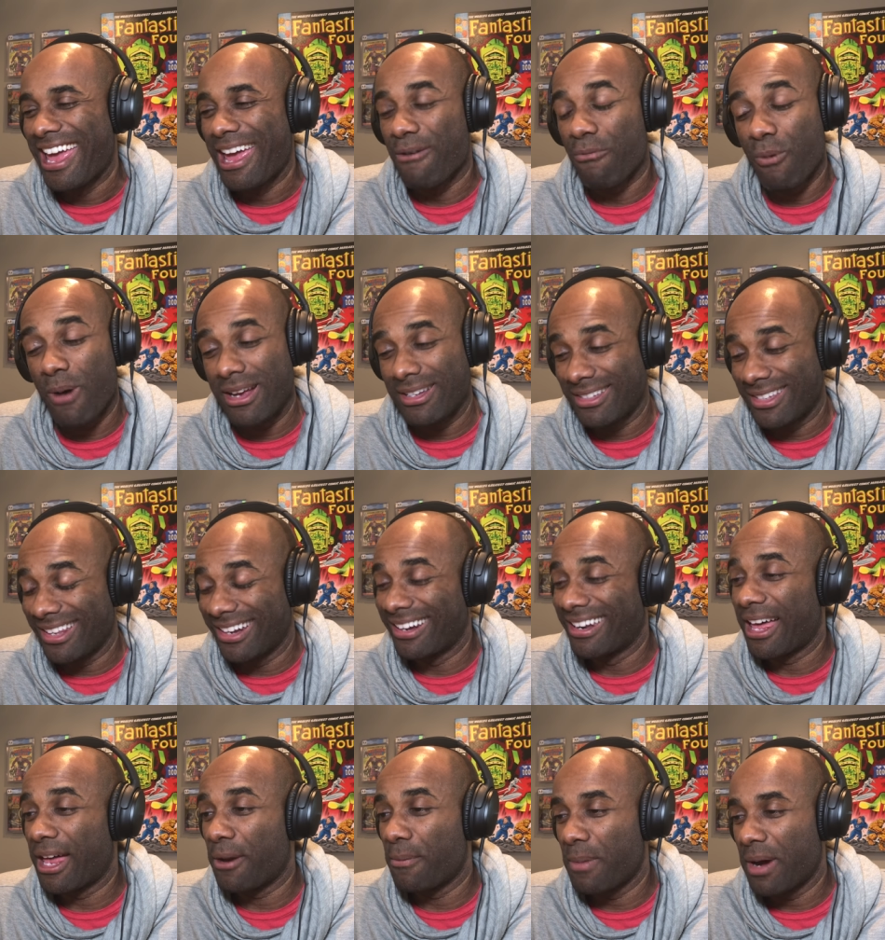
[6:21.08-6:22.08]
and wasting a
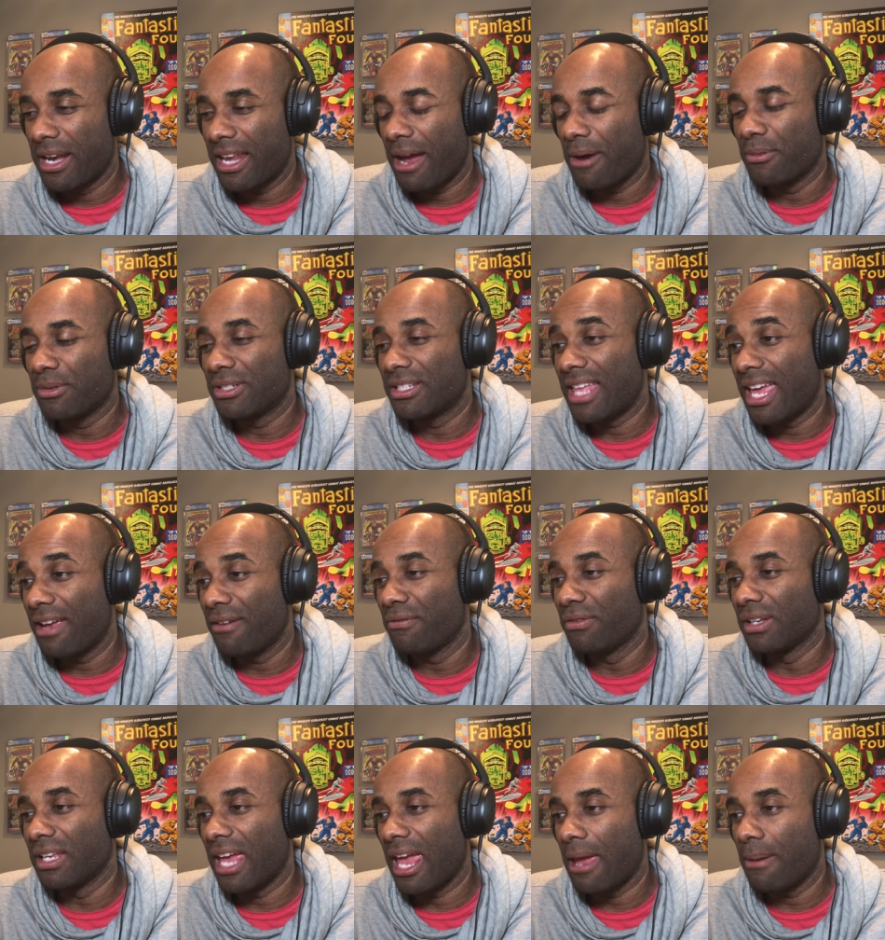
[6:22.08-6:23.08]
lot of money, I was
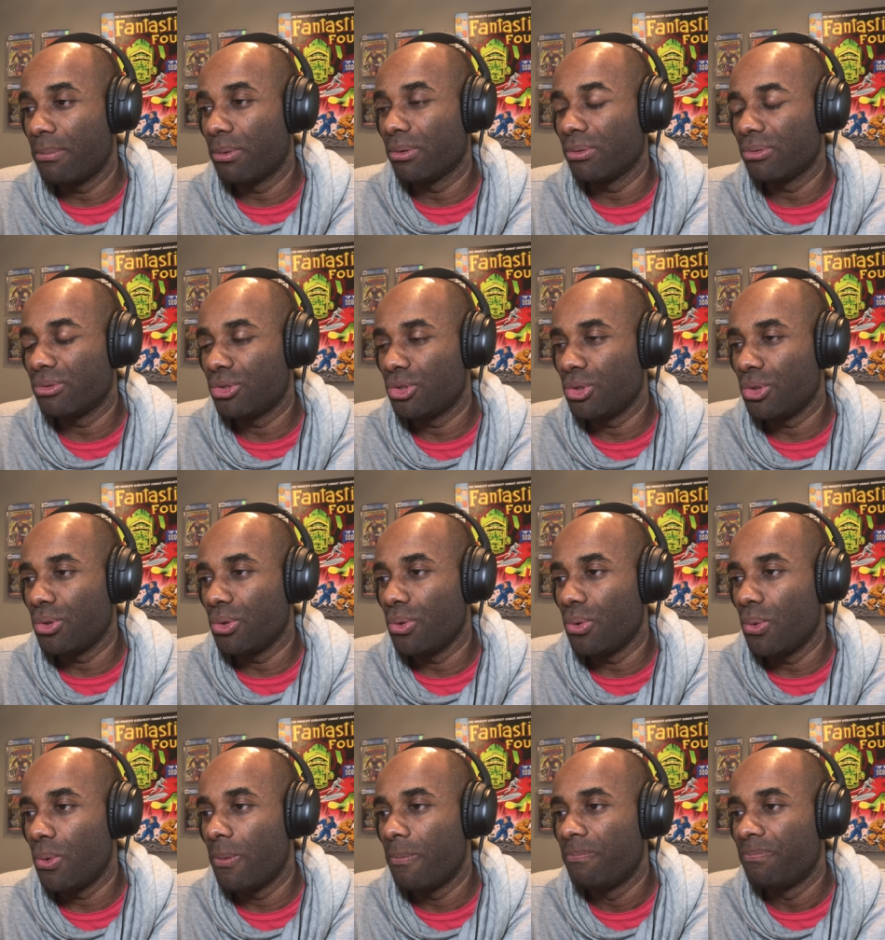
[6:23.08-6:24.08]
thankfully able
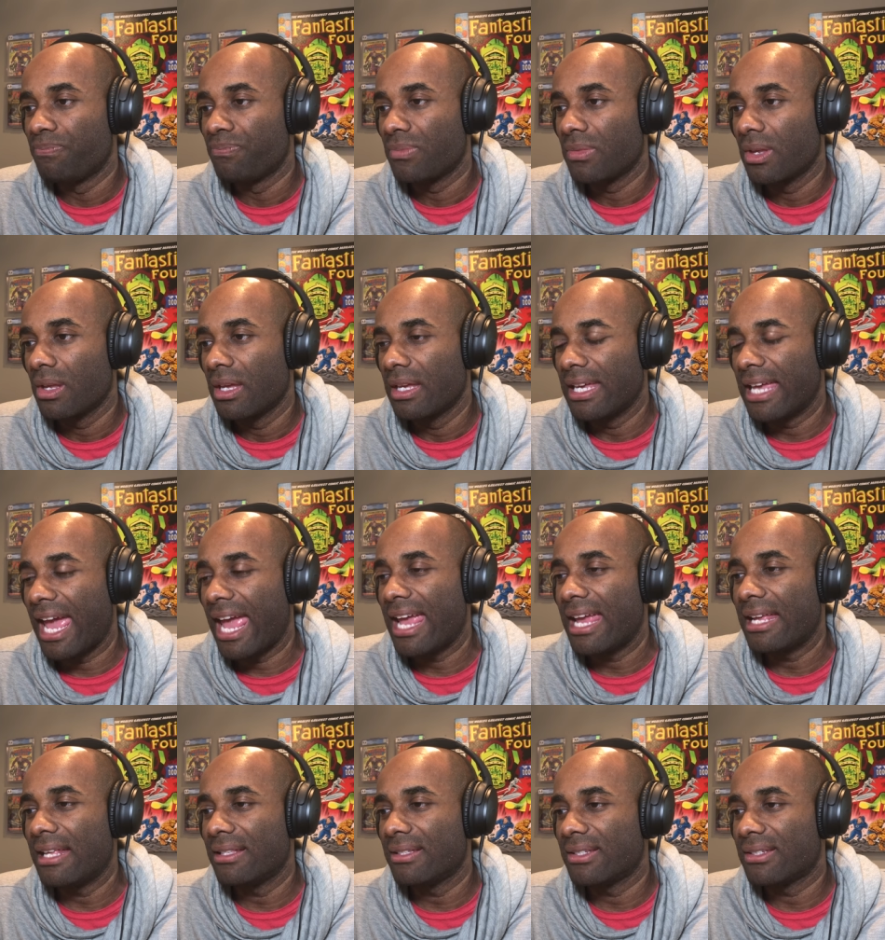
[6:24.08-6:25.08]
to
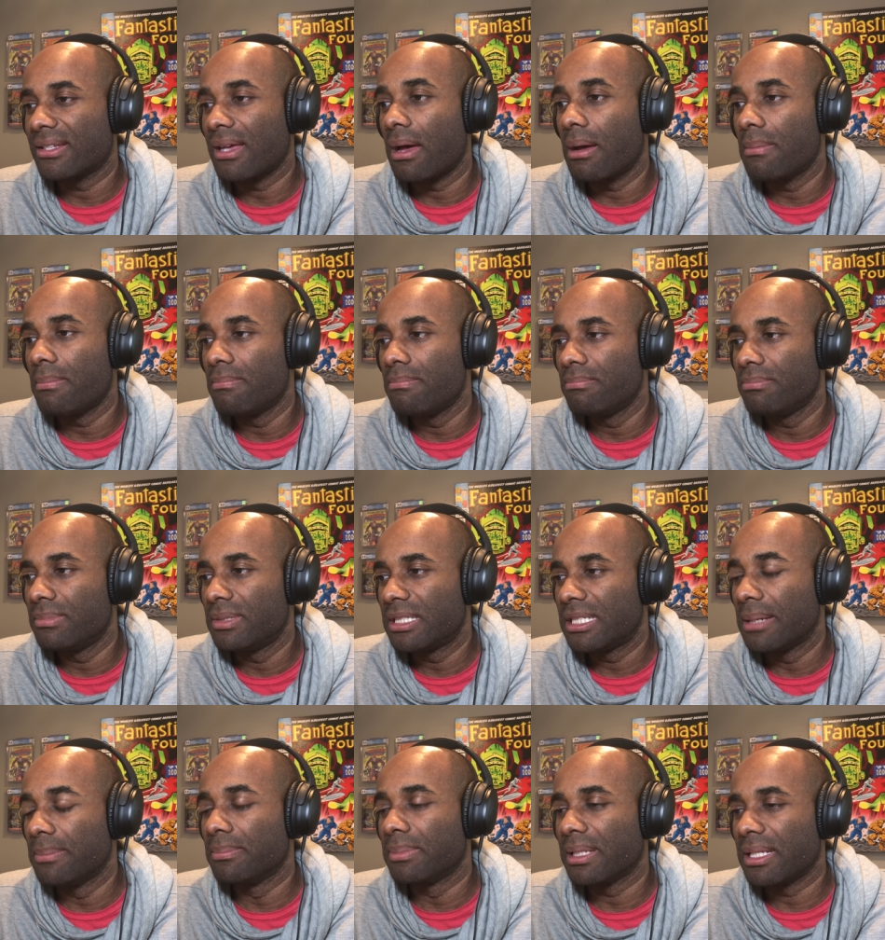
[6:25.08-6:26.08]
gain some
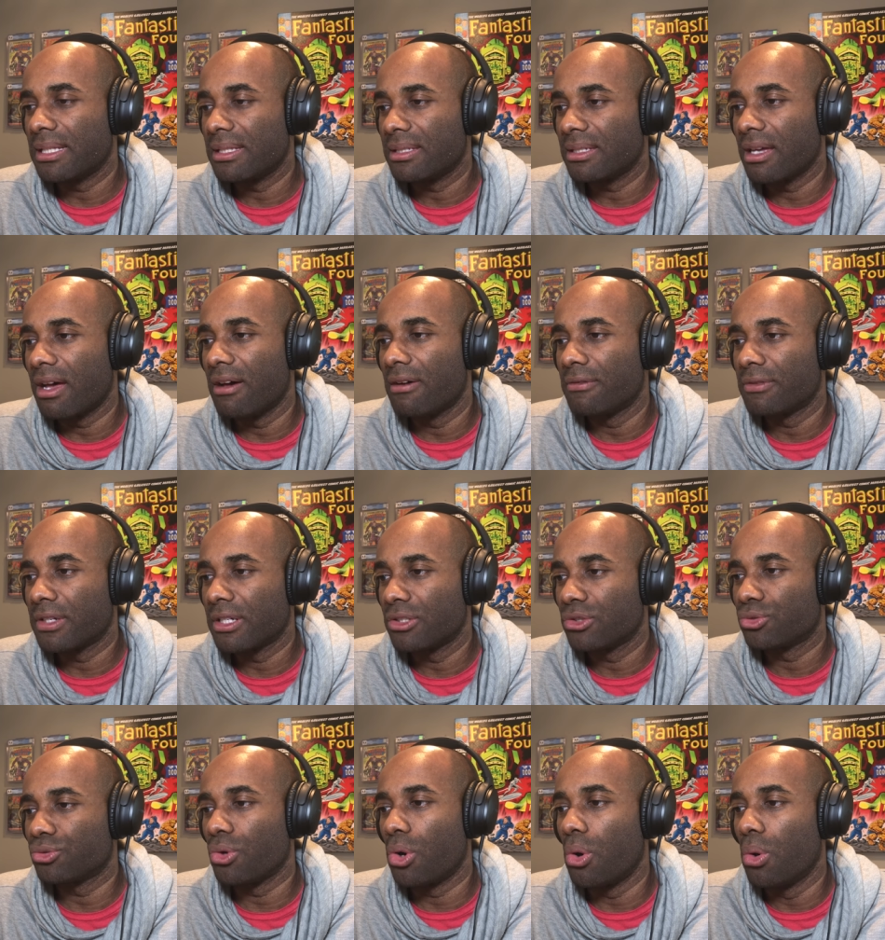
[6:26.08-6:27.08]
semblance of
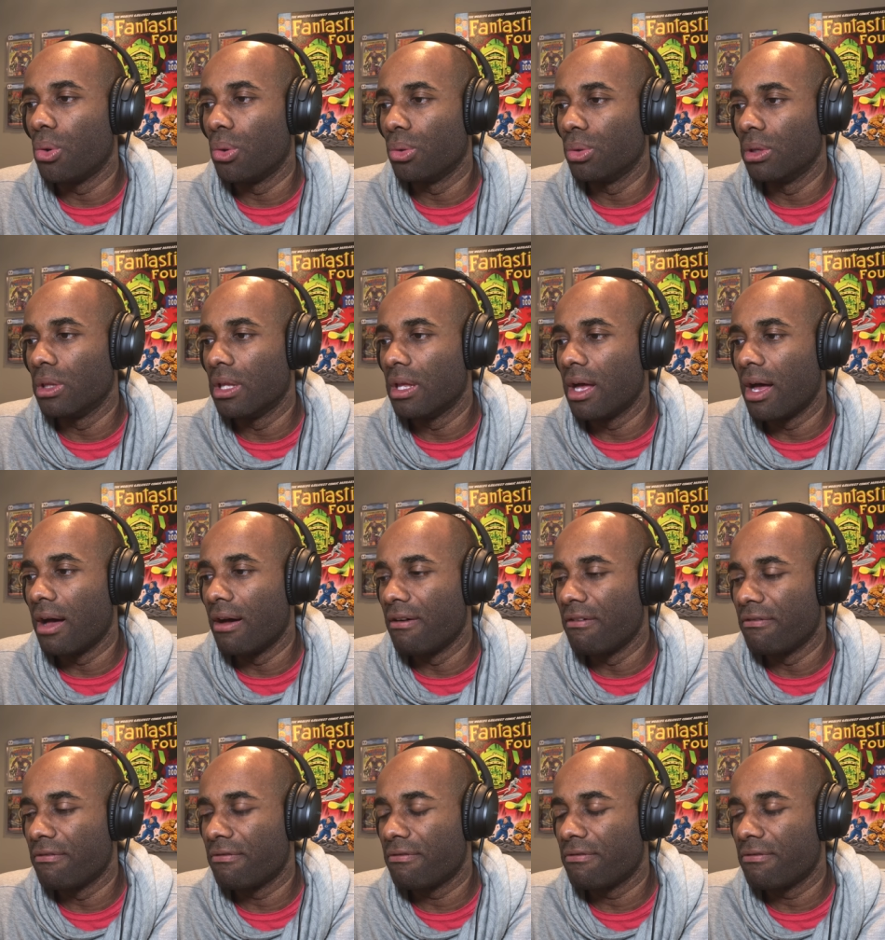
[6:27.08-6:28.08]
control
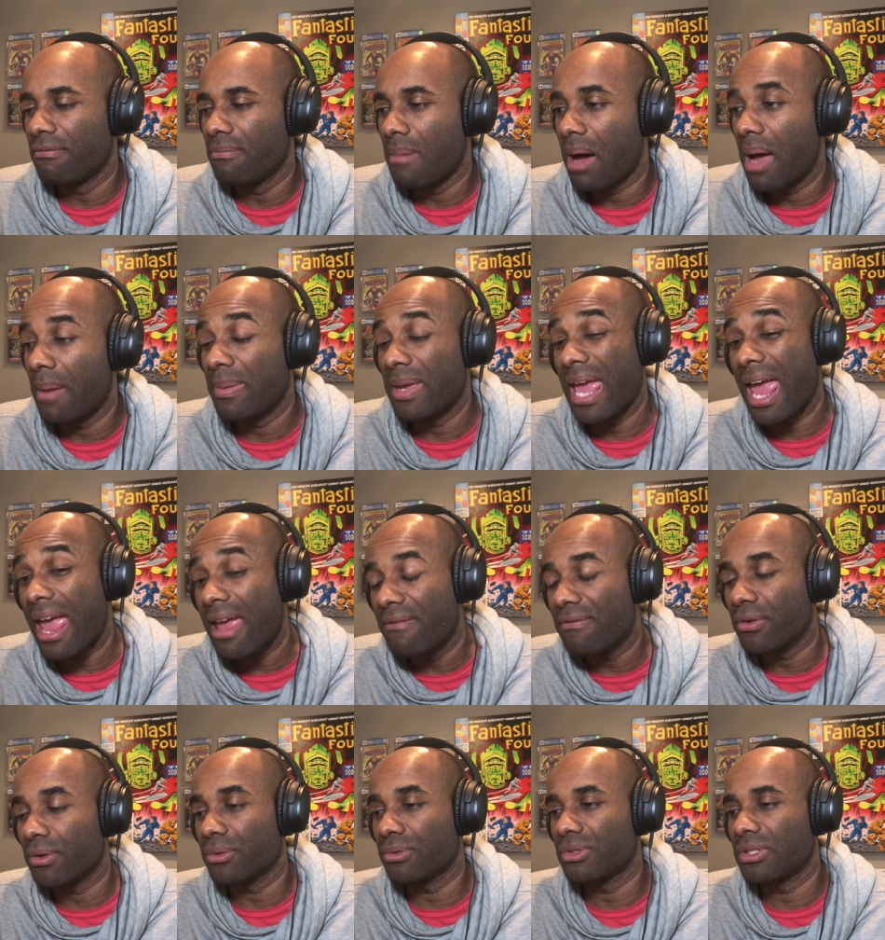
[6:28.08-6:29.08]
of my
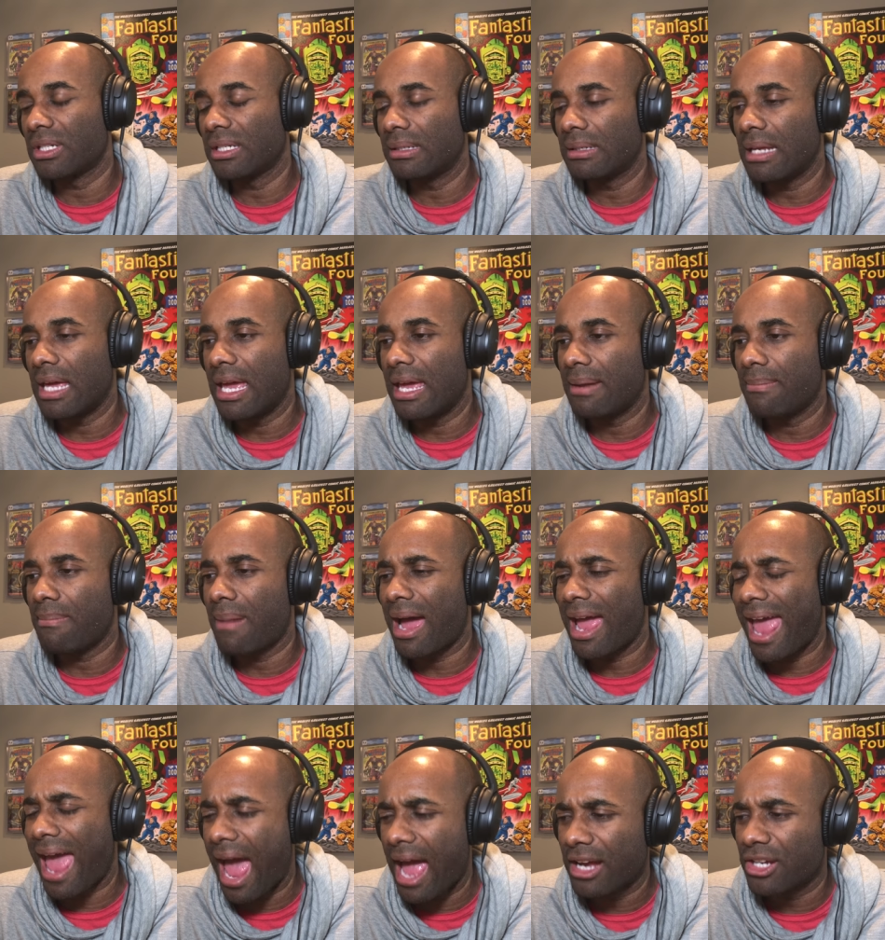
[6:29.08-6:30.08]
behaviors and, and my
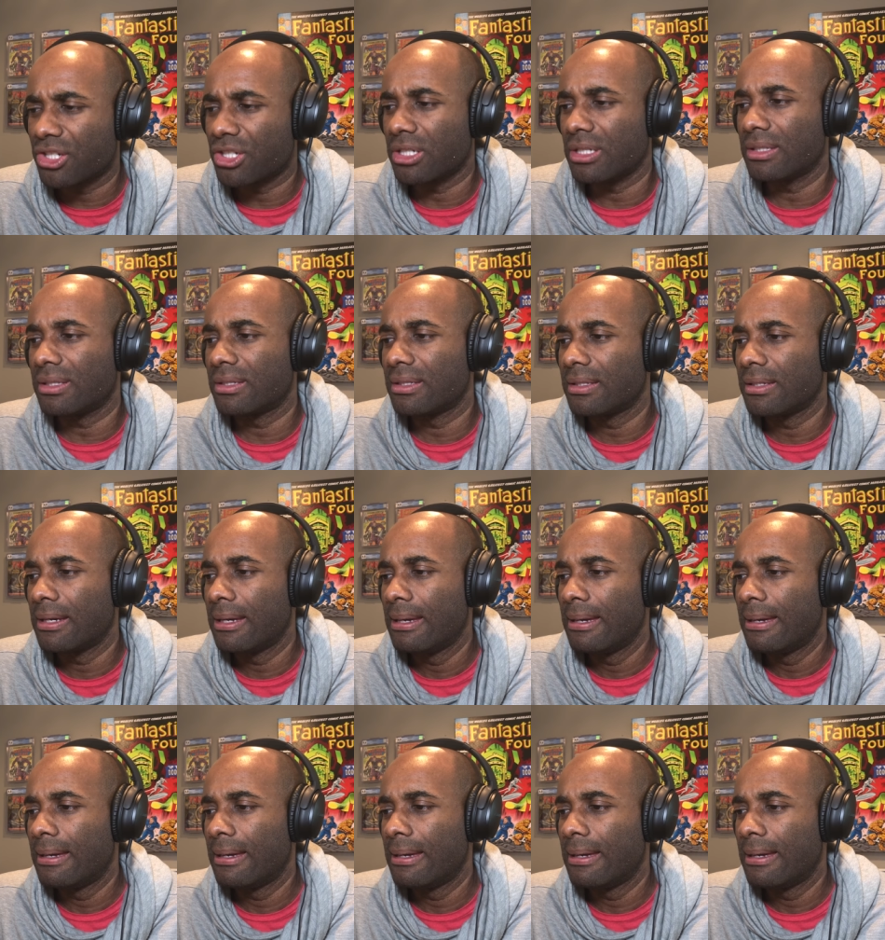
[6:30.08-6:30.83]
actions.